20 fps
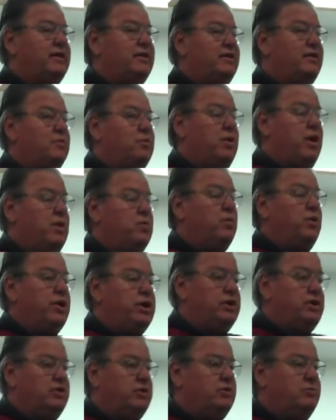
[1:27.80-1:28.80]
Did, and
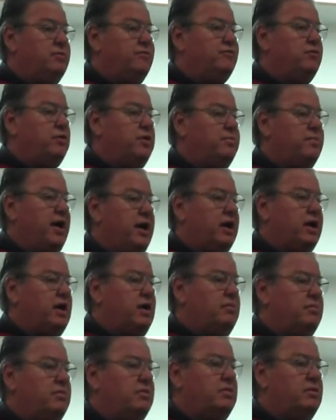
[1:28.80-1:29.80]
what do you do before you
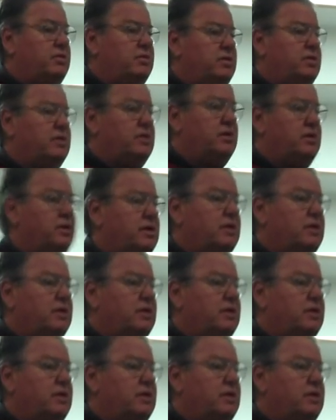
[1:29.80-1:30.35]
back up?